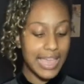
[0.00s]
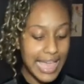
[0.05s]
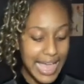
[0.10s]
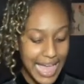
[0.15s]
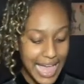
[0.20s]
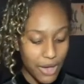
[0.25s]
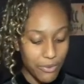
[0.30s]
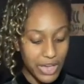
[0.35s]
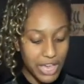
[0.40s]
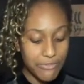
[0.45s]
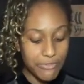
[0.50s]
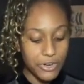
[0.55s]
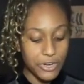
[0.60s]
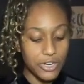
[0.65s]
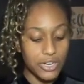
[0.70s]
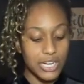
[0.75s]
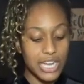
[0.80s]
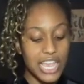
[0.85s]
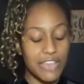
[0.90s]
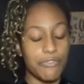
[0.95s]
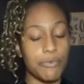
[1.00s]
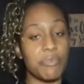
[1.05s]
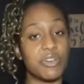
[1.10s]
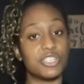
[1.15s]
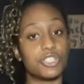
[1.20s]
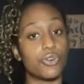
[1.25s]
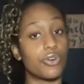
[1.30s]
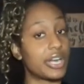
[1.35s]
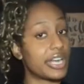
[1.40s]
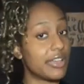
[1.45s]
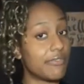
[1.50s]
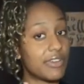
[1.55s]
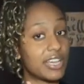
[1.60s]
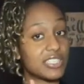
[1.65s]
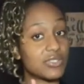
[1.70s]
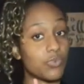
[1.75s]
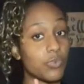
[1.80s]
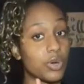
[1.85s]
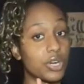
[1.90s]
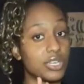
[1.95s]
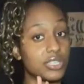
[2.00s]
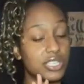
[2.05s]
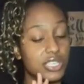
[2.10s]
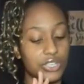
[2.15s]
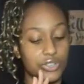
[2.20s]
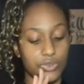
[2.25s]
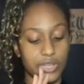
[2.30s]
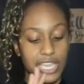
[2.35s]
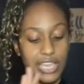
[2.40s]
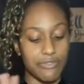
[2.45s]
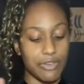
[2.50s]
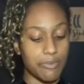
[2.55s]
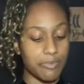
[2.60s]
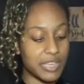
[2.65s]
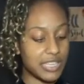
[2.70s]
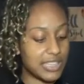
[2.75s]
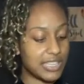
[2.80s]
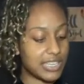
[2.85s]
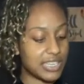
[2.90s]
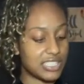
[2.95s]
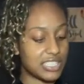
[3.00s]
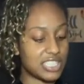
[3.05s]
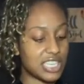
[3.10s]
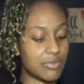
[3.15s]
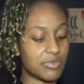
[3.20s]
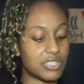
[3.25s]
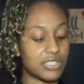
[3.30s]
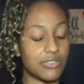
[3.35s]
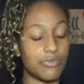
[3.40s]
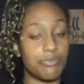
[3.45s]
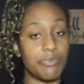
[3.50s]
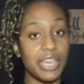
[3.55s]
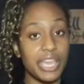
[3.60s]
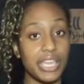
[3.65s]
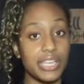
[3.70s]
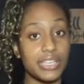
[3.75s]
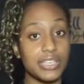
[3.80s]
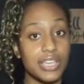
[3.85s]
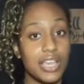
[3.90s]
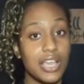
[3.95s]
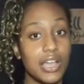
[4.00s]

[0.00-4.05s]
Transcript: However, if a majority of us were to give up the consumption of meat,